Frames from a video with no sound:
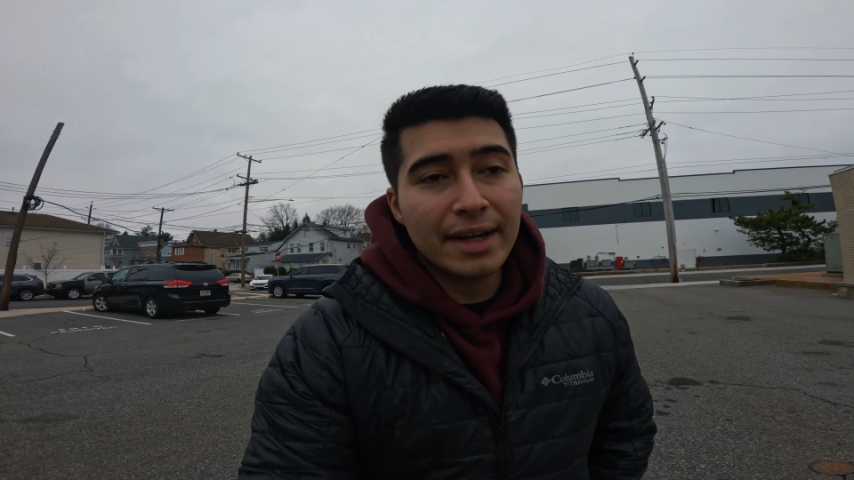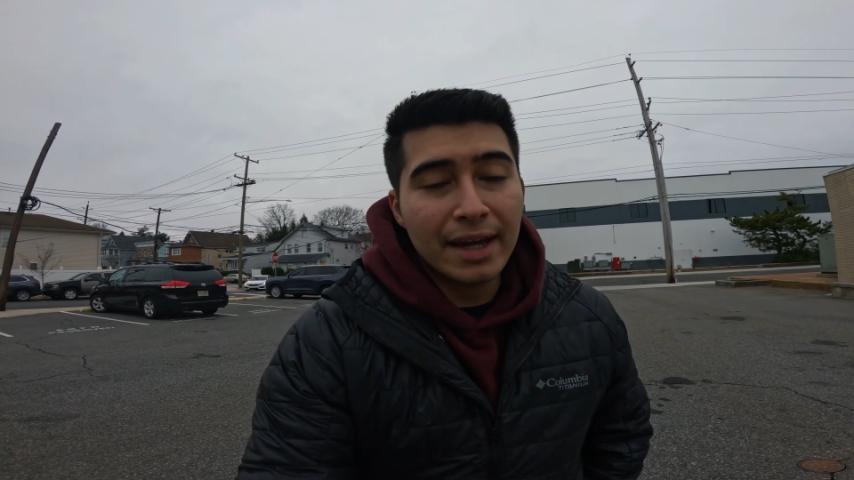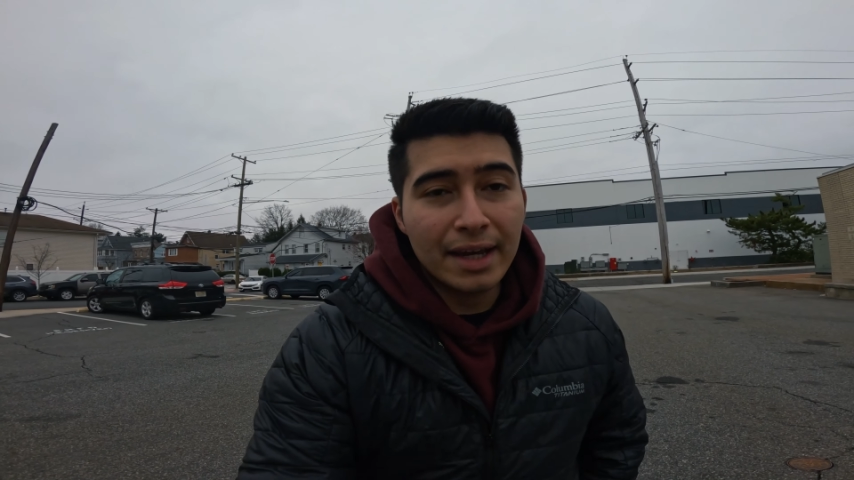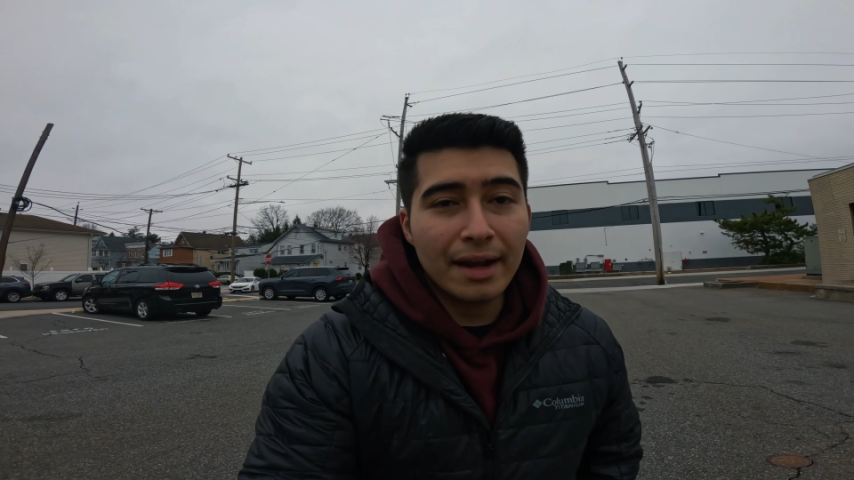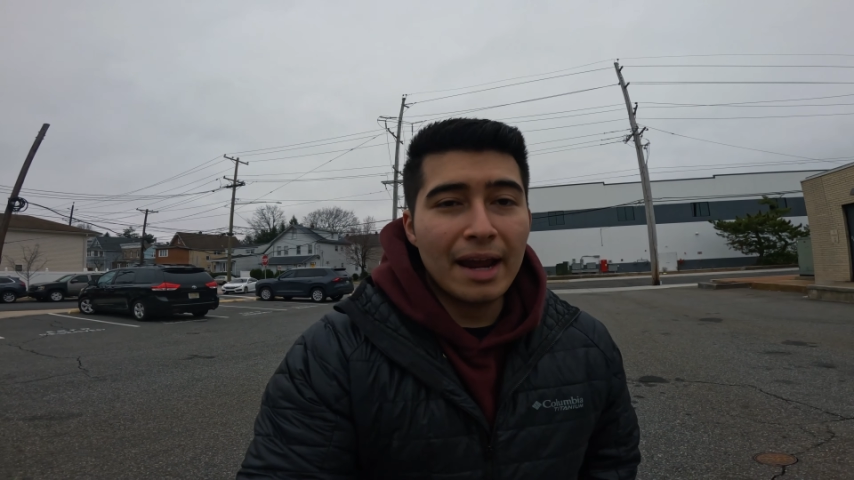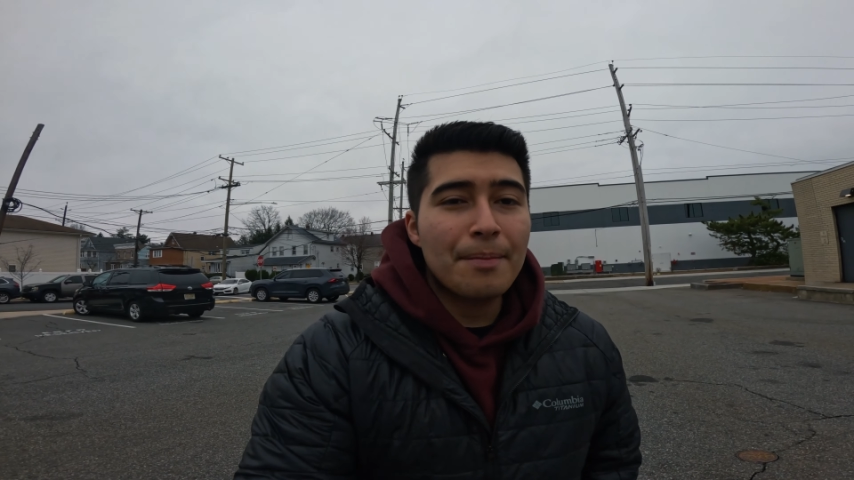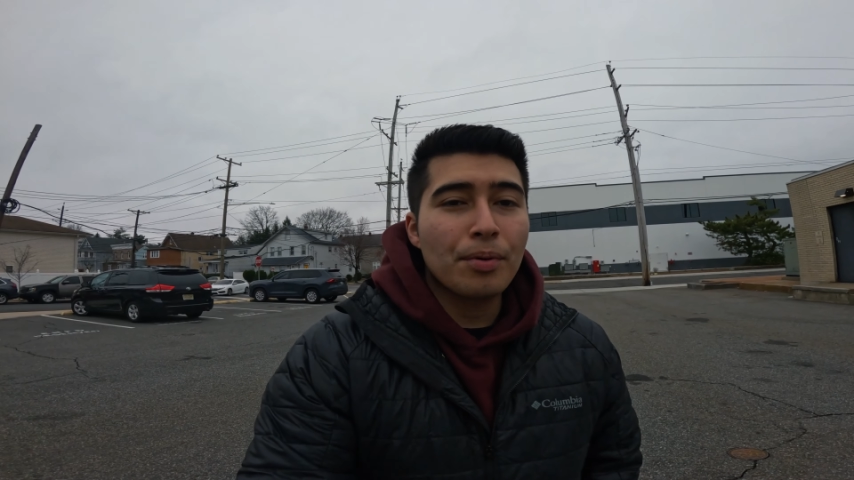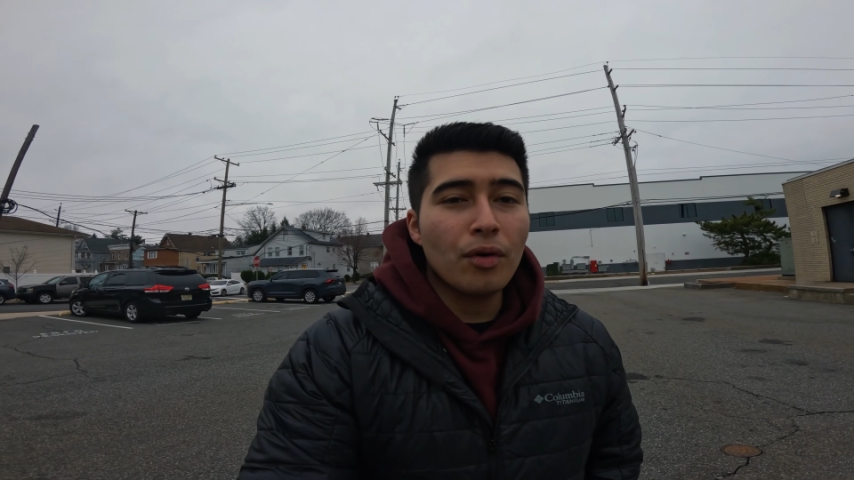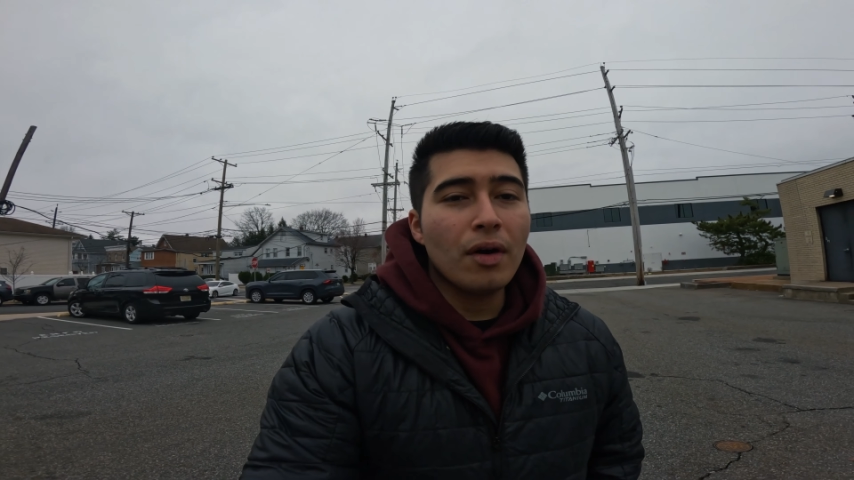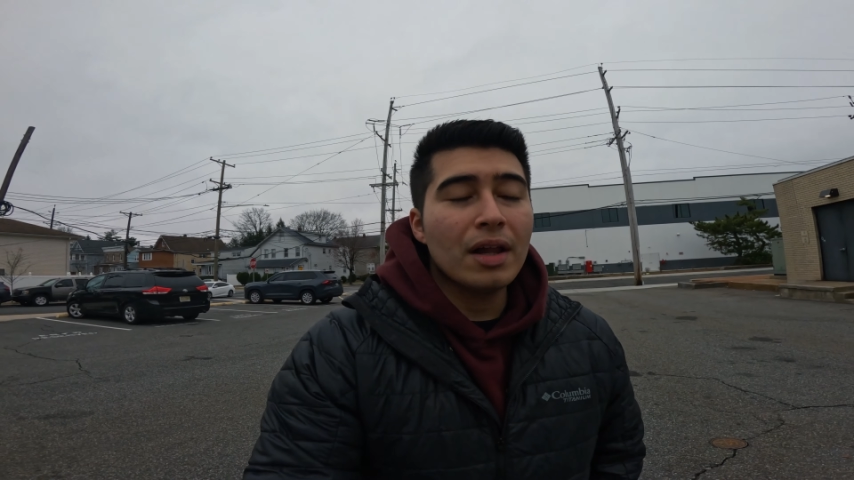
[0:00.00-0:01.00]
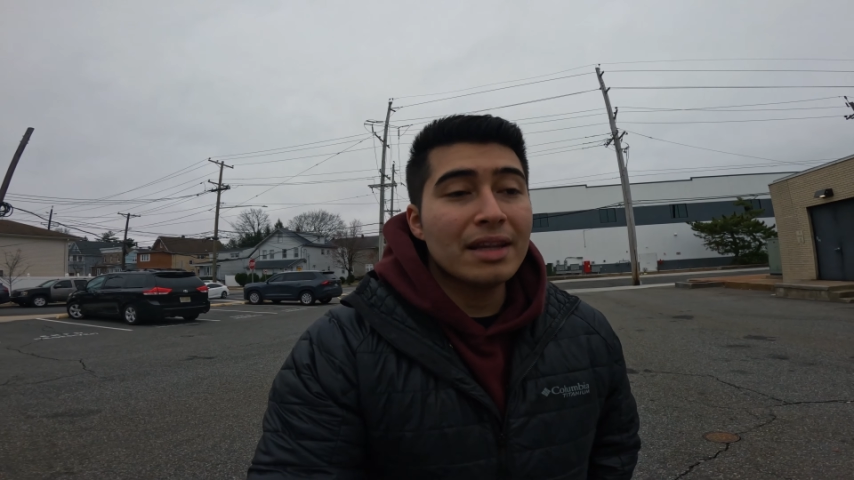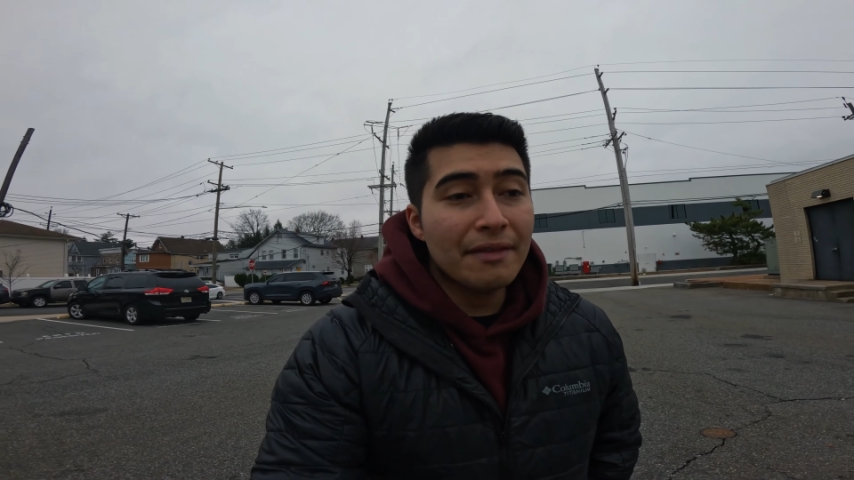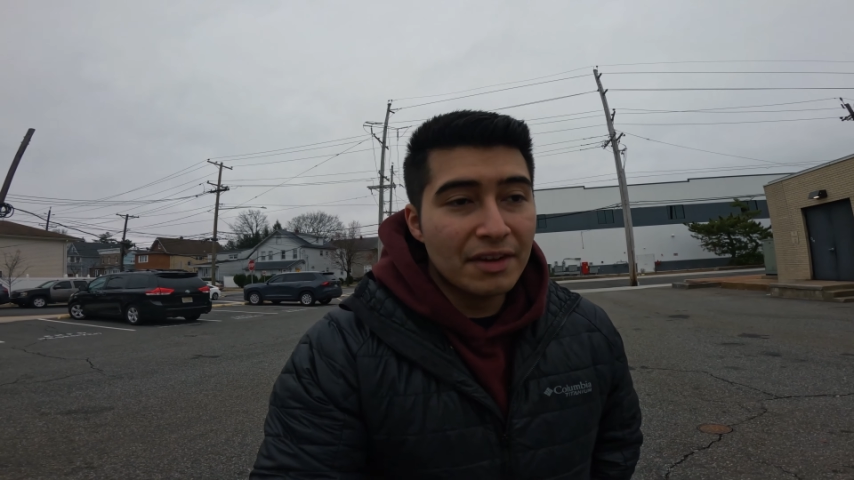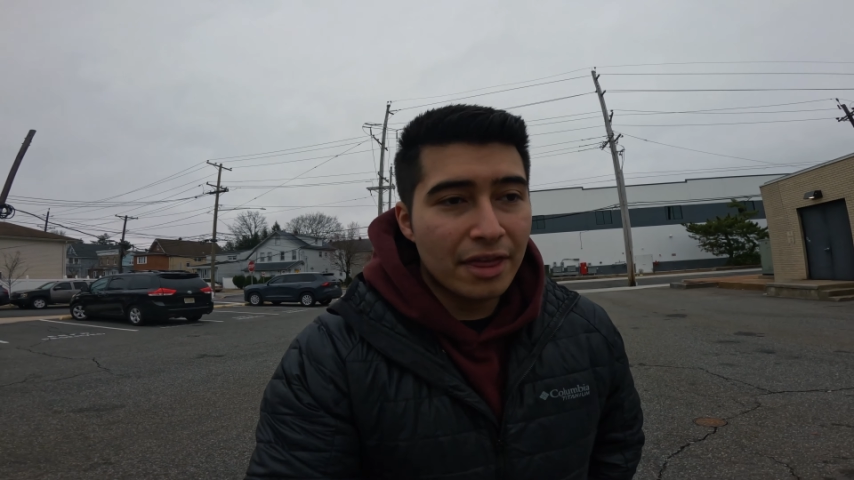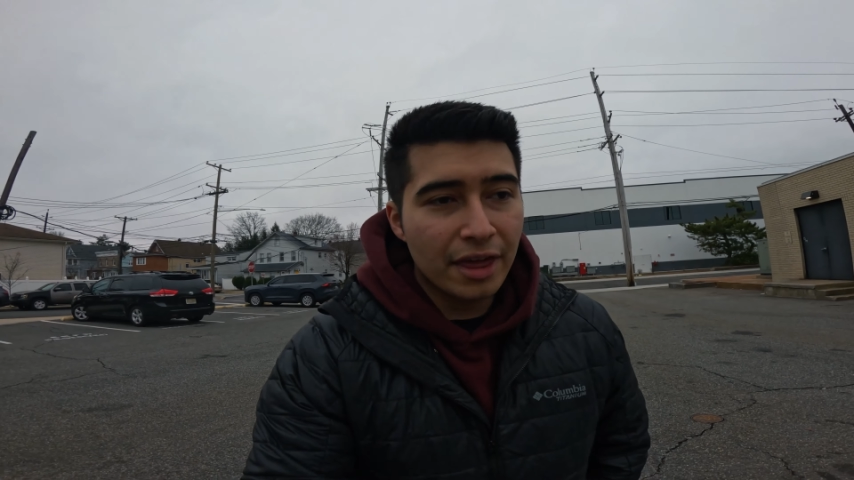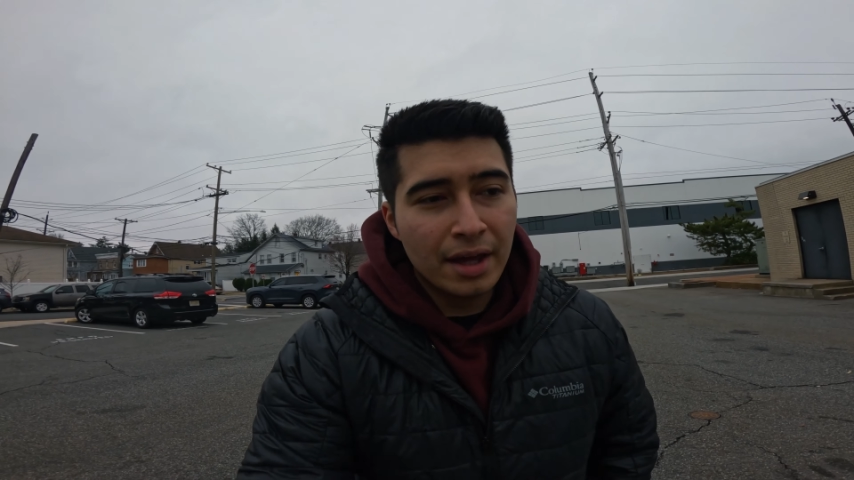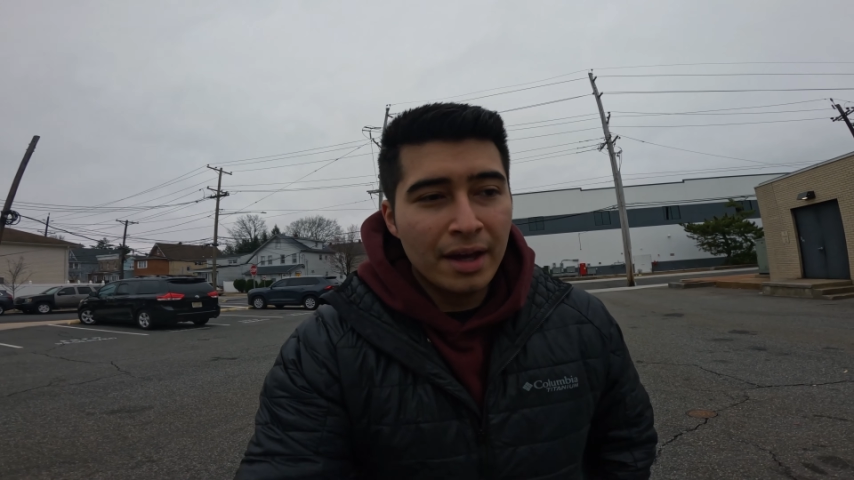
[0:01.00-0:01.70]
in April 11th,